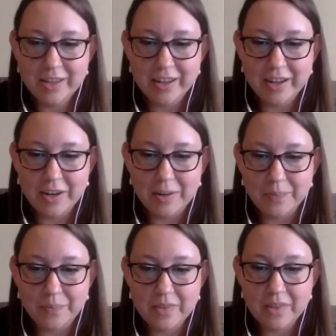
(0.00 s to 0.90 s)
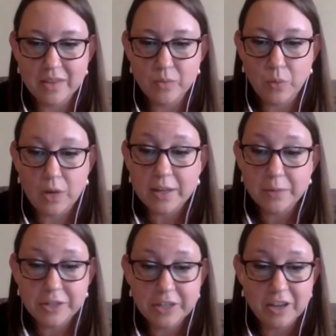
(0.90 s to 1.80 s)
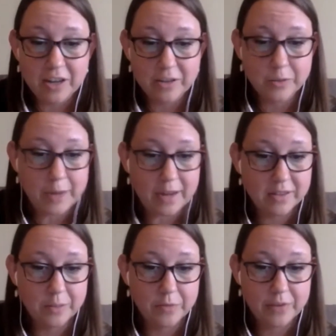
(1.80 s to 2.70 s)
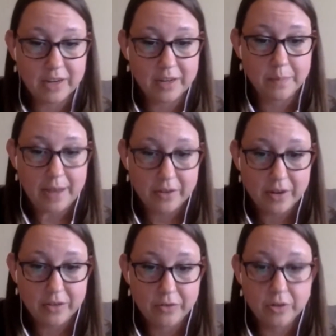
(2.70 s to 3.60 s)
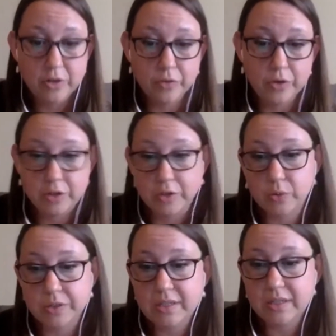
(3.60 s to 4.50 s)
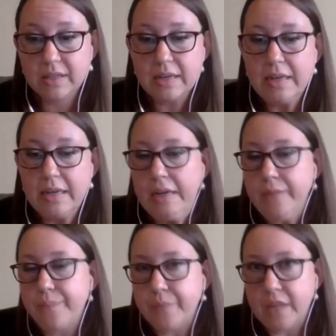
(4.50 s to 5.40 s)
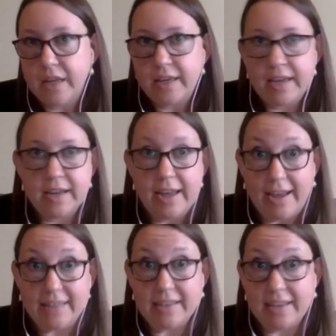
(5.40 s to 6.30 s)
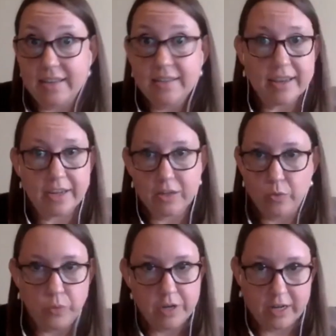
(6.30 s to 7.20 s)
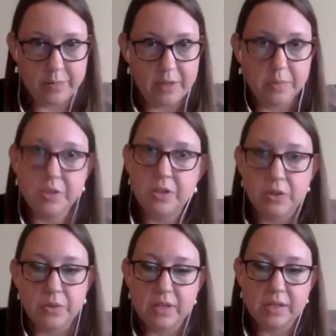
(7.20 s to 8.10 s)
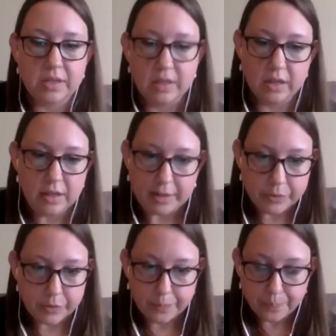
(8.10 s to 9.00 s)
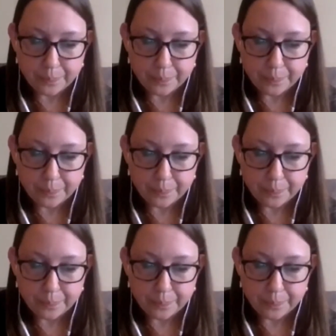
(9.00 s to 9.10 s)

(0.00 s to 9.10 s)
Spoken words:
While I appreciate the author's balance of providing background rooted in sources, again, as is, I would not be able to use this in the classroom.